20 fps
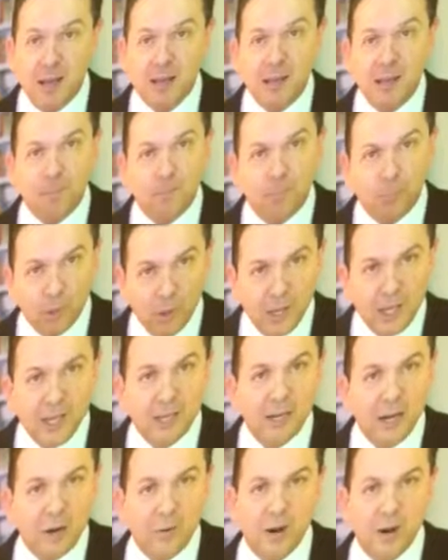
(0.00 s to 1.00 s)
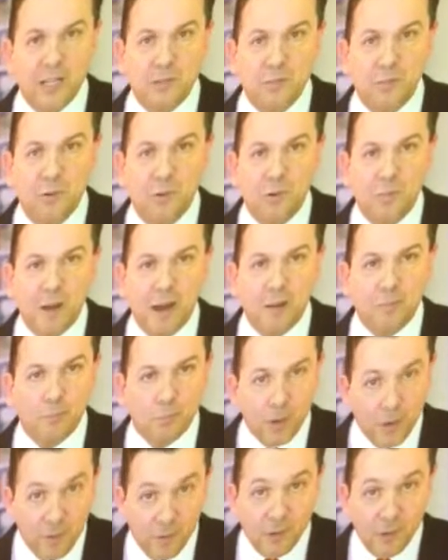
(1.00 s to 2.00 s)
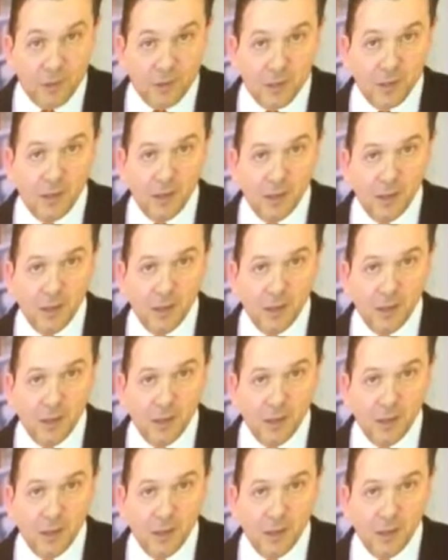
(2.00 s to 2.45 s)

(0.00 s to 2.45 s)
that bullying and harassment remain prevalent